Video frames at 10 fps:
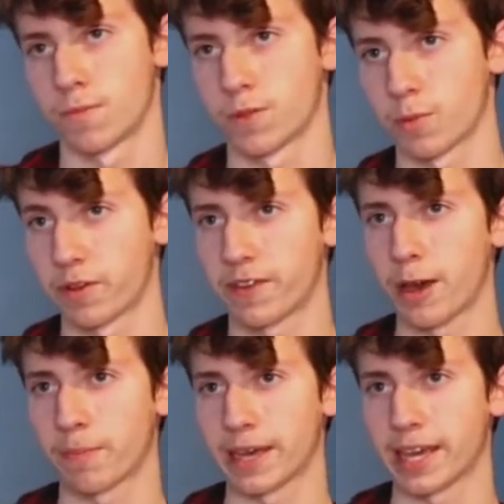without
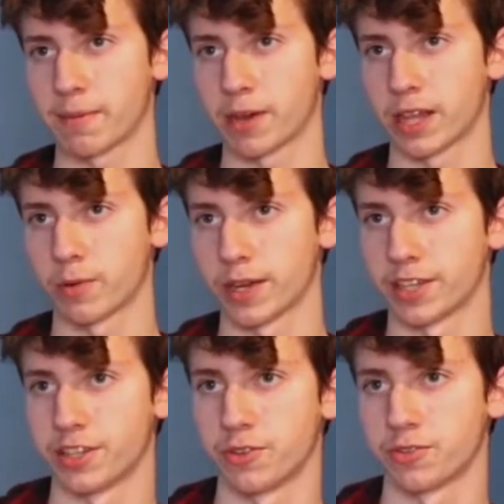picking, by the way, you
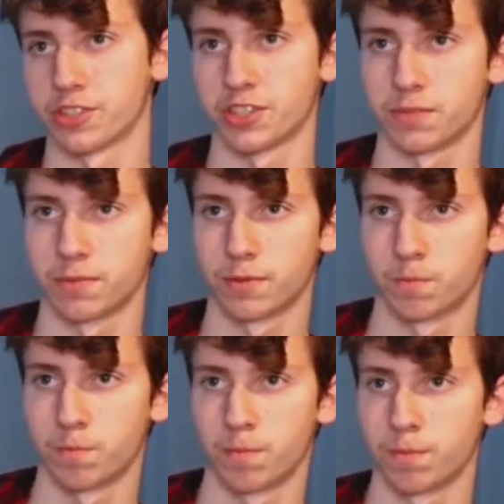don't just,
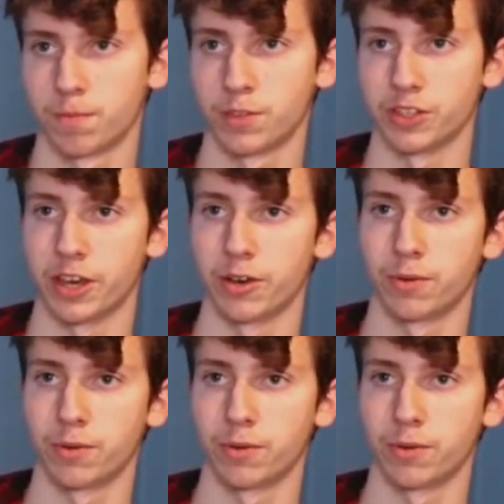you go